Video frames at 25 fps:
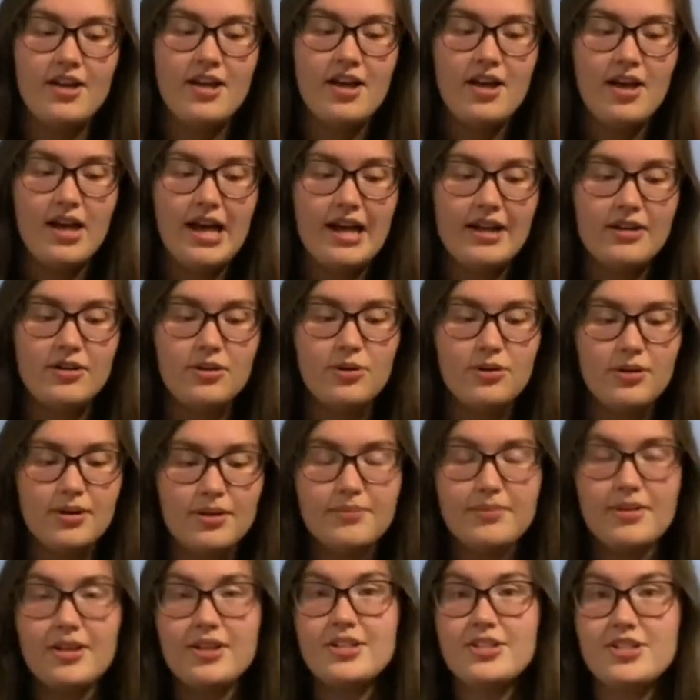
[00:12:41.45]
and all I'm
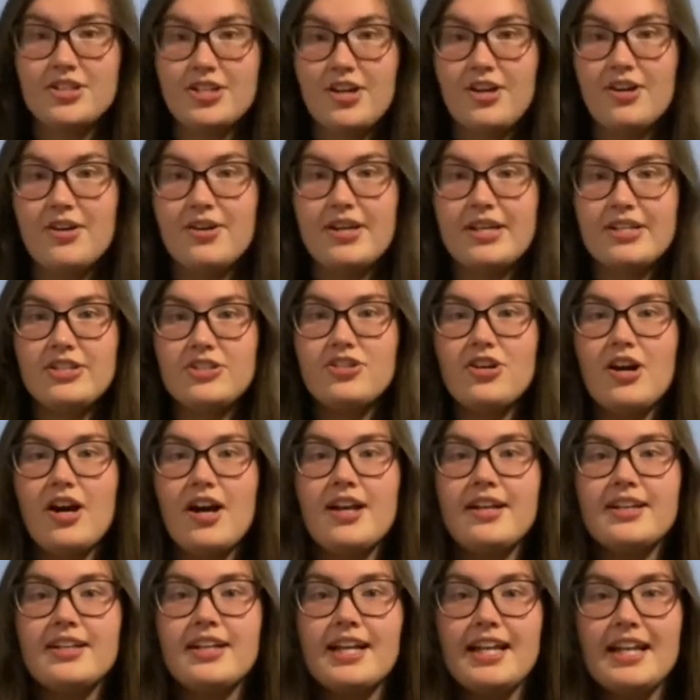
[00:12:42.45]
gonna do is try
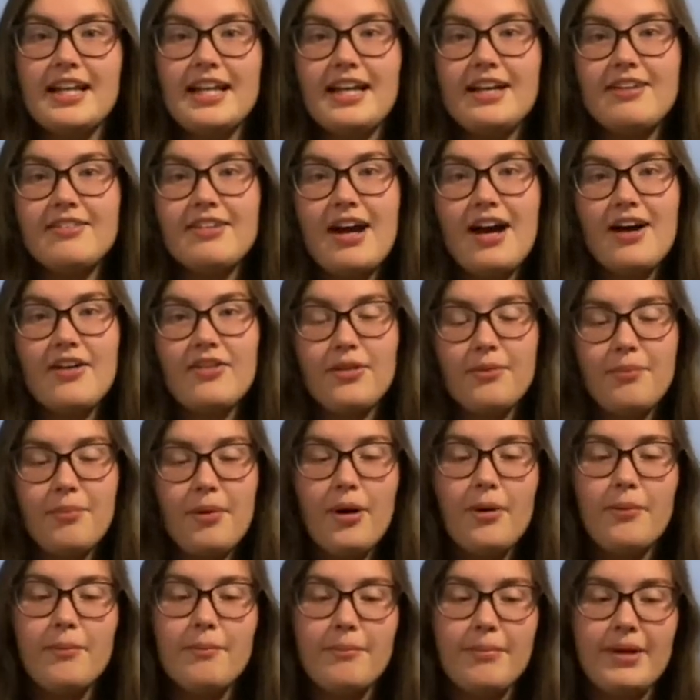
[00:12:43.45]
and clear out the
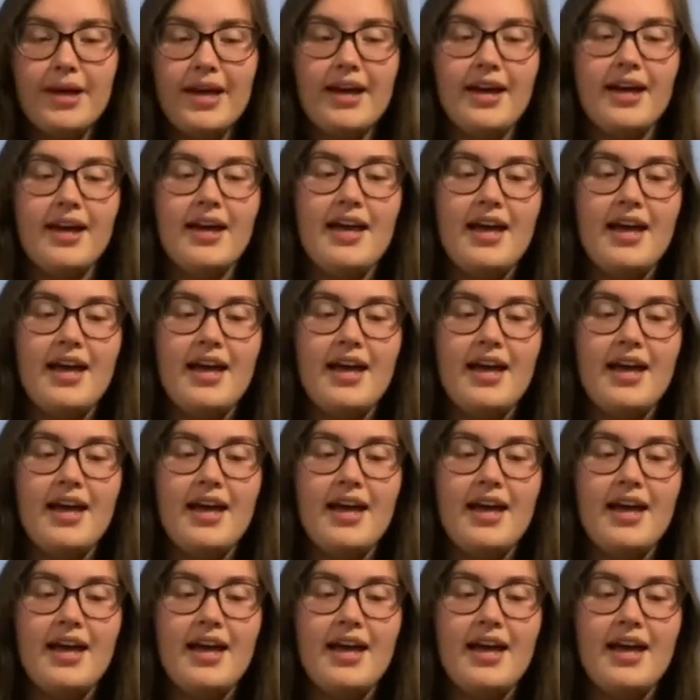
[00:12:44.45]
bottom bit.